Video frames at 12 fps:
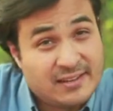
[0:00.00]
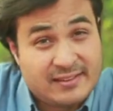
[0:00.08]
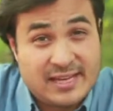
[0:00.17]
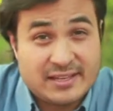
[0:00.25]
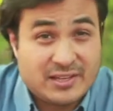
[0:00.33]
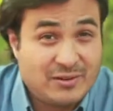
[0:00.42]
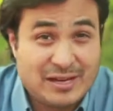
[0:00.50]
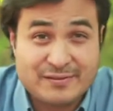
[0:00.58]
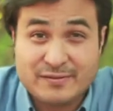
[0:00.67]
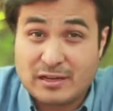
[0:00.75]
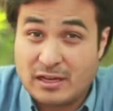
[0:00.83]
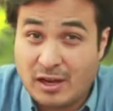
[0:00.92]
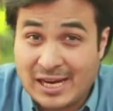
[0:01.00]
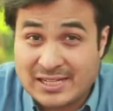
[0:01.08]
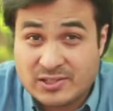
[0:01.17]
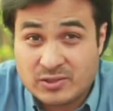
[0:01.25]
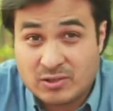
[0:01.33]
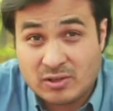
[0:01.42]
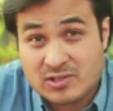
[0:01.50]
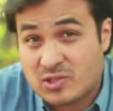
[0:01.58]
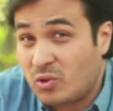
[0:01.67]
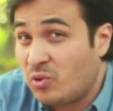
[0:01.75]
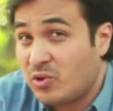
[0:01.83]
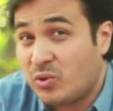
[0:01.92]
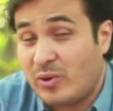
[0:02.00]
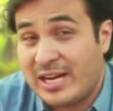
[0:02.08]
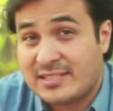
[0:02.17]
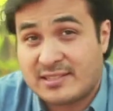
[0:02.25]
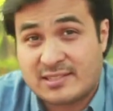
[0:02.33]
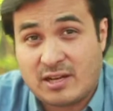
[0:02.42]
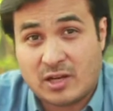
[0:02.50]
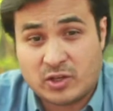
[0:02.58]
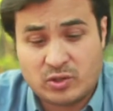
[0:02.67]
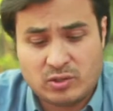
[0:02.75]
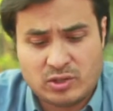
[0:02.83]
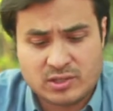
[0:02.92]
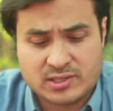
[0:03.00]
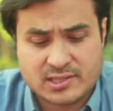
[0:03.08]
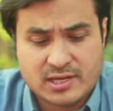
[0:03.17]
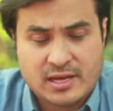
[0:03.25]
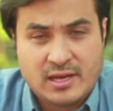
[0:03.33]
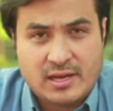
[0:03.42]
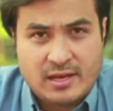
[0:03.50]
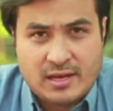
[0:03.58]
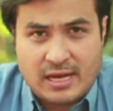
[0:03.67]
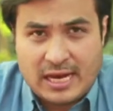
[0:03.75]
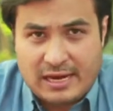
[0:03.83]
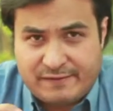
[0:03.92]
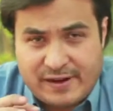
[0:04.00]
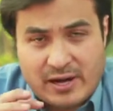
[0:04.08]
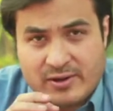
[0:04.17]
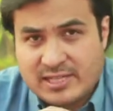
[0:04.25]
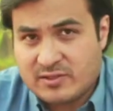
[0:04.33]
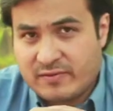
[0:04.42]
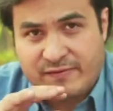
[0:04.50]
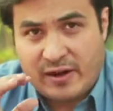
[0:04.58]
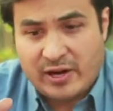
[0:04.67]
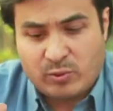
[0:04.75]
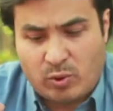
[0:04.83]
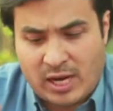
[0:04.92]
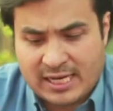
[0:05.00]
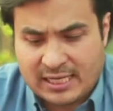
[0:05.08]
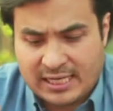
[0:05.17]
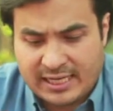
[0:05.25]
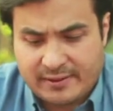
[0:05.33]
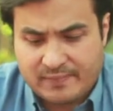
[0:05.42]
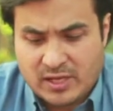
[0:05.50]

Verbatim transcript: that you have light oolongs all the way to dark oolongs, it varies very widely.